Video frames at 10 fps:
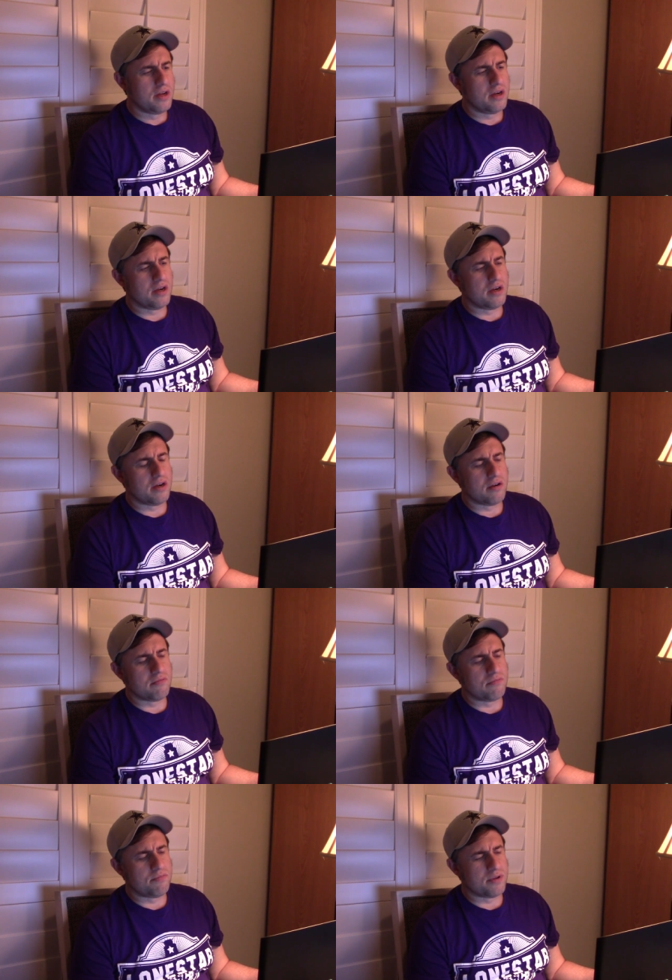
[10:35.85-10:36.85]
But
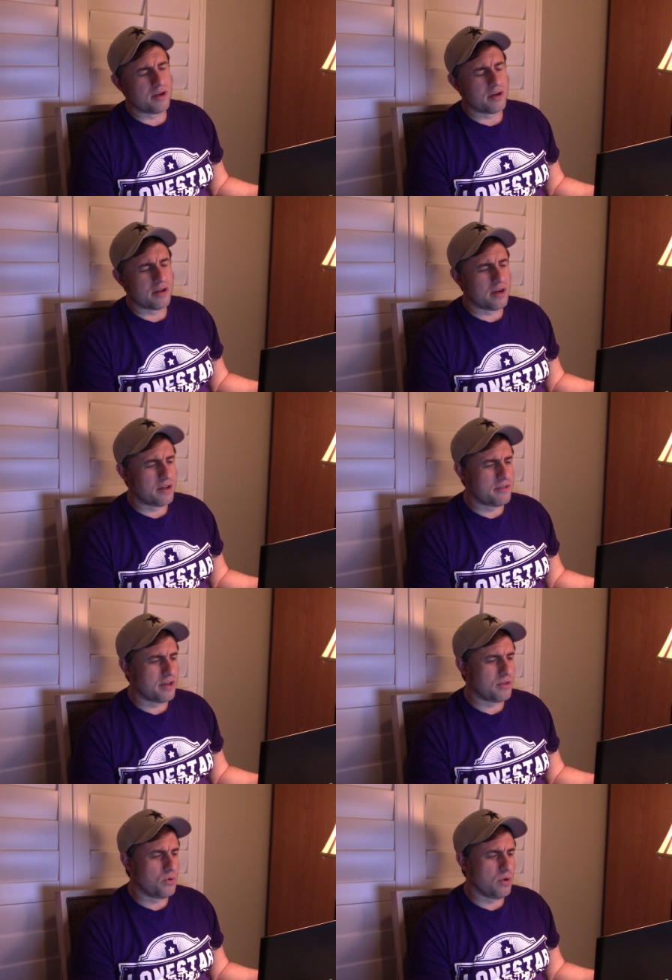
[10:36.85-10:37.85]
I'm gonna
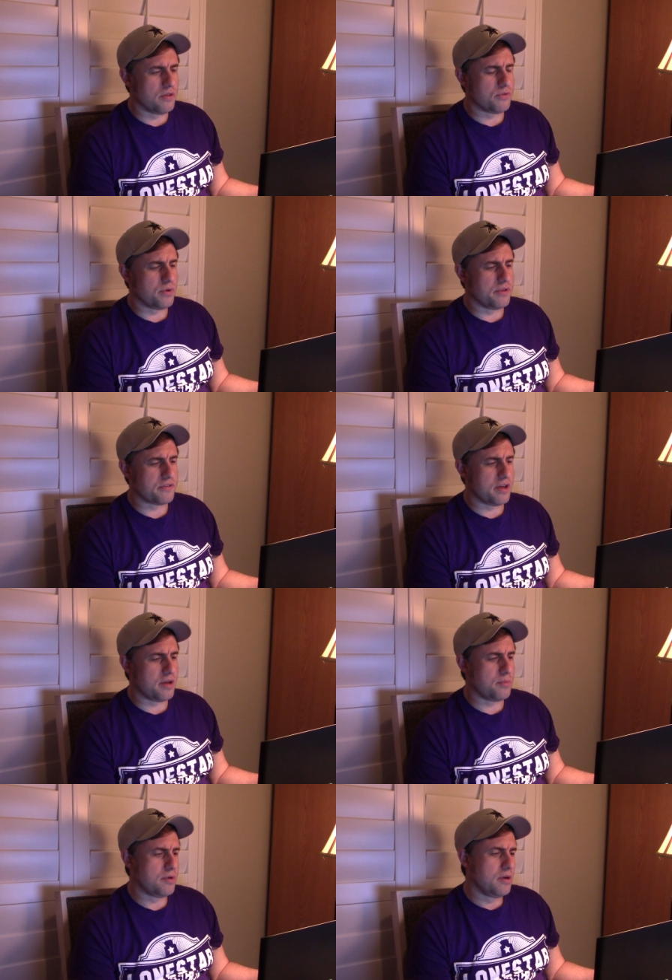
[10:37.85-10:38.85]
take New Orleans to win this
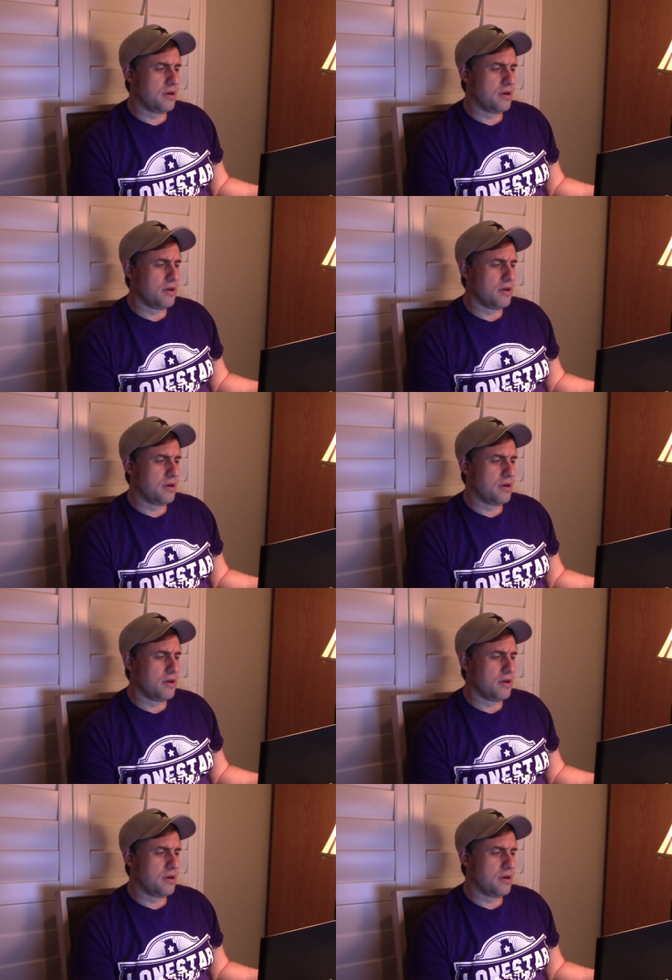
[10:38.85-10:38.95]
game